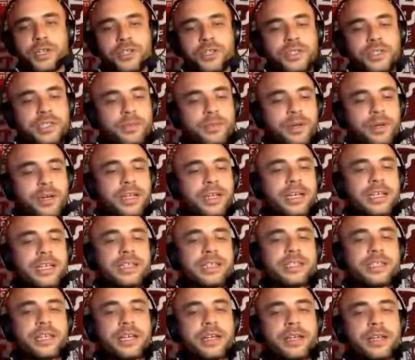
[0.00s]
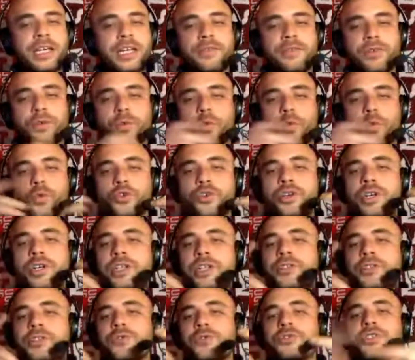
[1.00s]
questions about us. Kind of a word
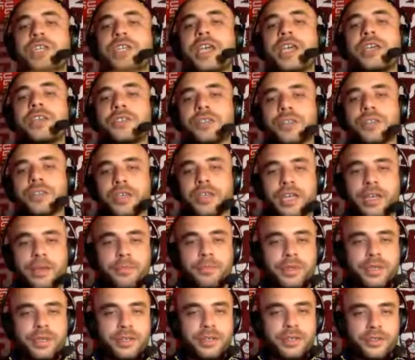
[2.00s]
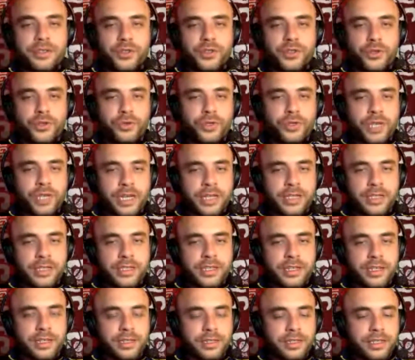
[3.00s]
association game, because Utah and
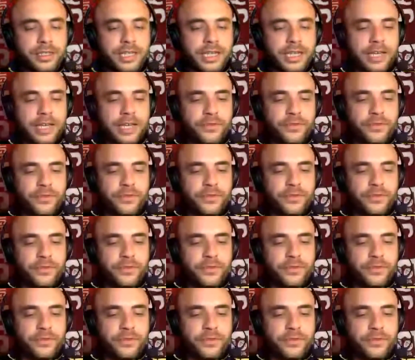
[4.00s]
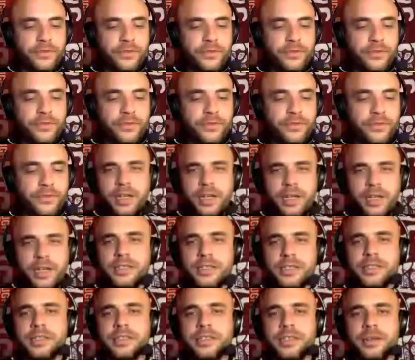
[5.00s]
Salt Lake have a very funny
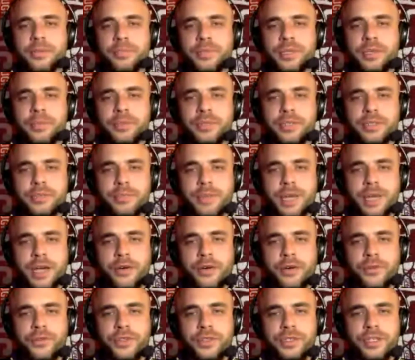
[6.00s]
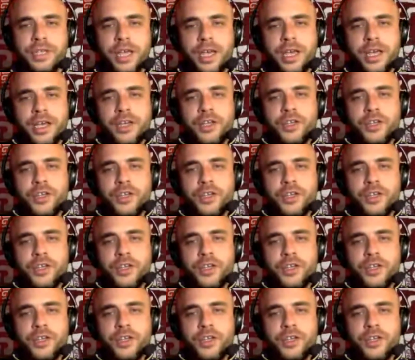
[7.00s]
taste in some people's mouths.